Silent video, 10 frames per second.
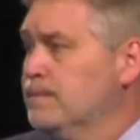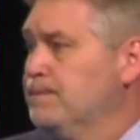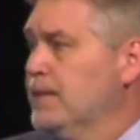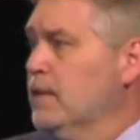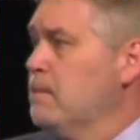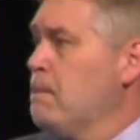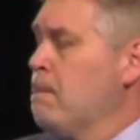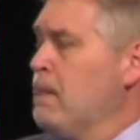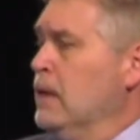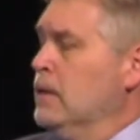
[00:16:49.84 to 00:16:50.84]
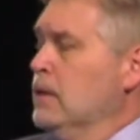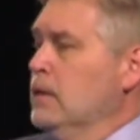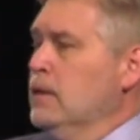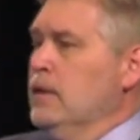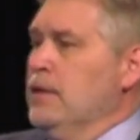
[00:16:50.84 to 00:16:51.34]
Yeah.
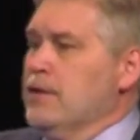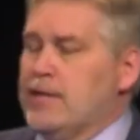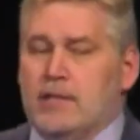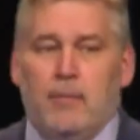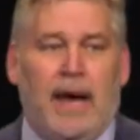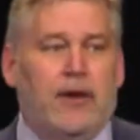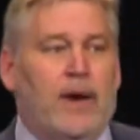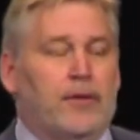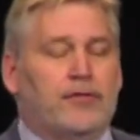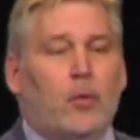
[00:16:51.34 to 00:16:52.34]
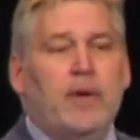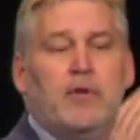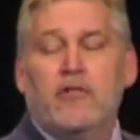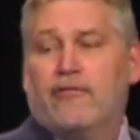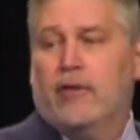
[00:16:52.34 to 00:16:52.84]
She's the band director. So we
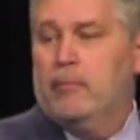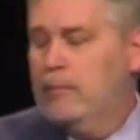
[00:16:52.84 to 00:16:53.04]
moved from